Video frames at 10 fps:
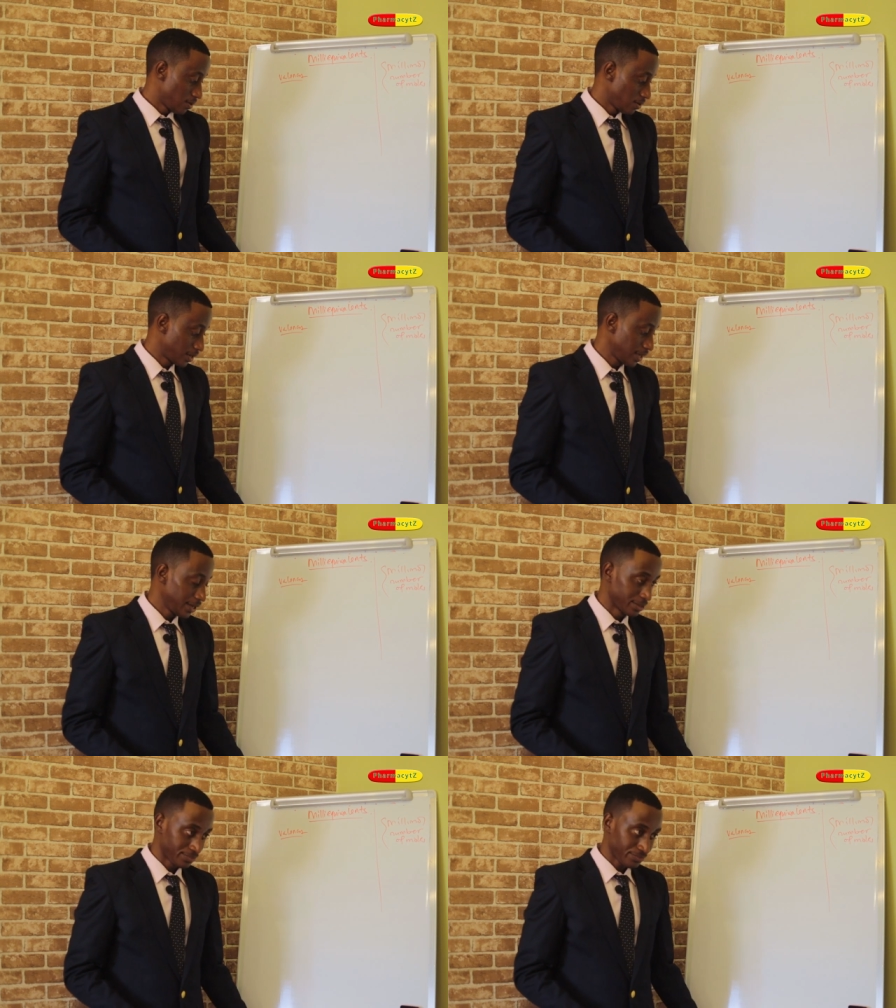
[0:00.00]

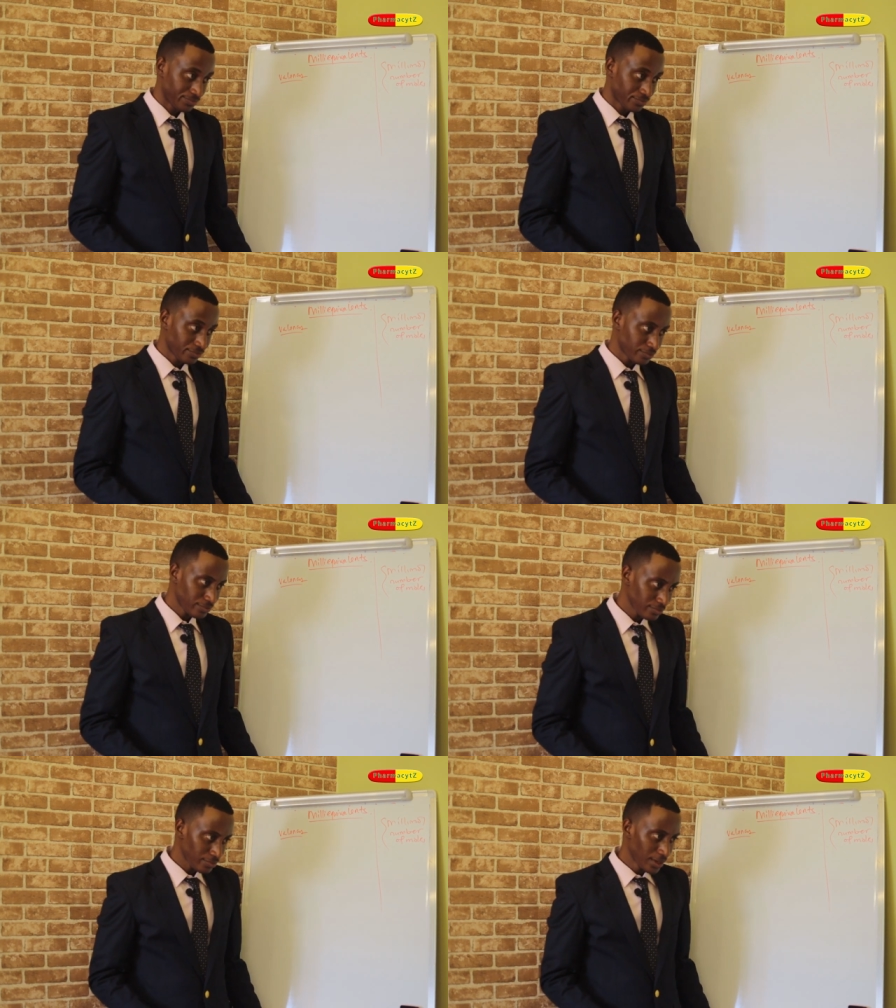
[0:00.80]
Okay.
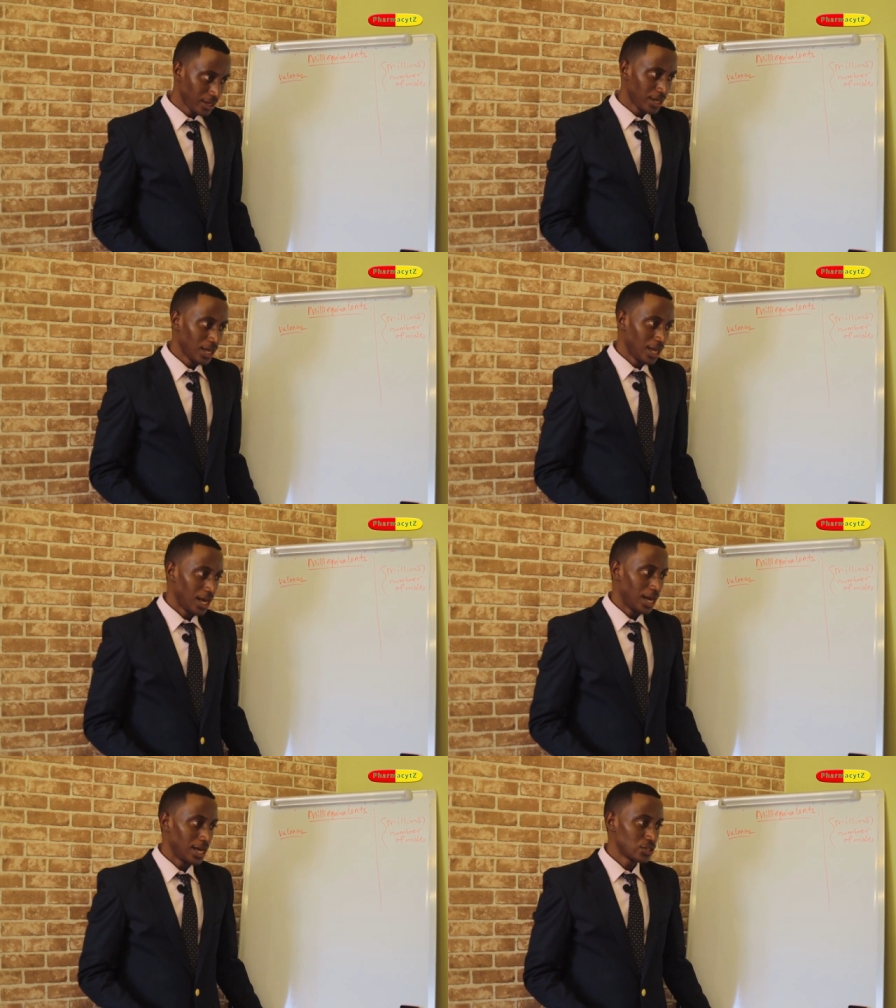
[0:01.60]

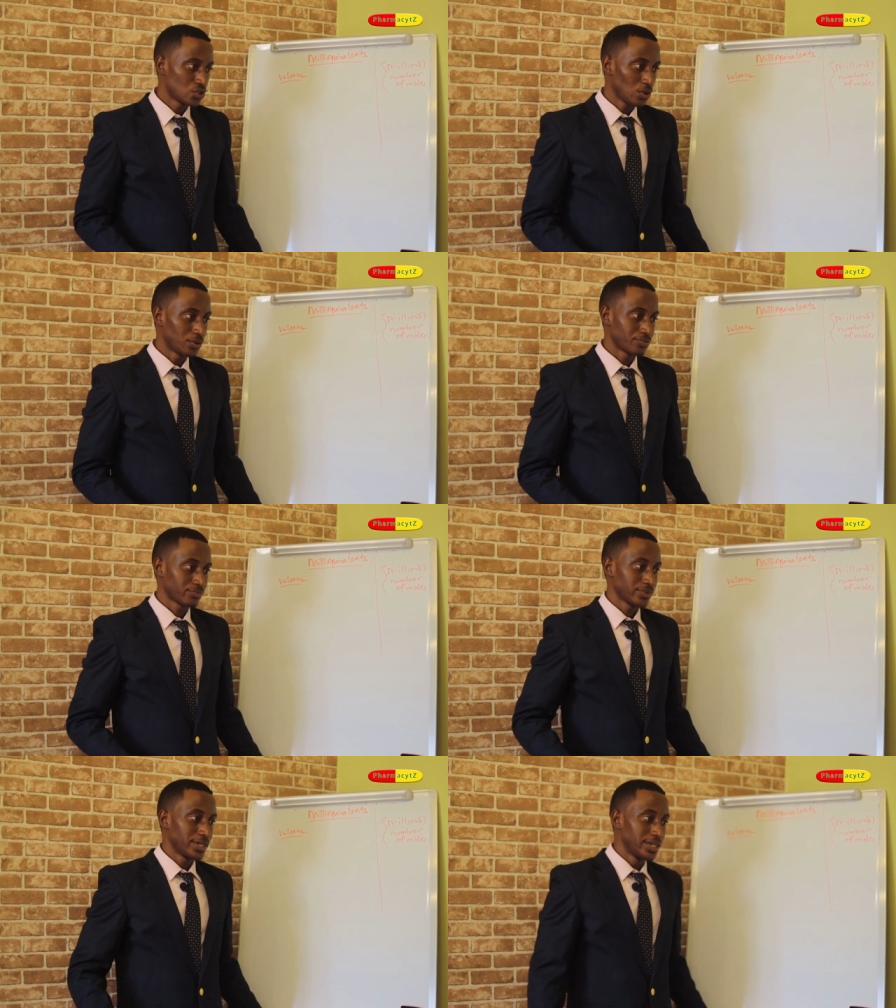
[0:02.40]
So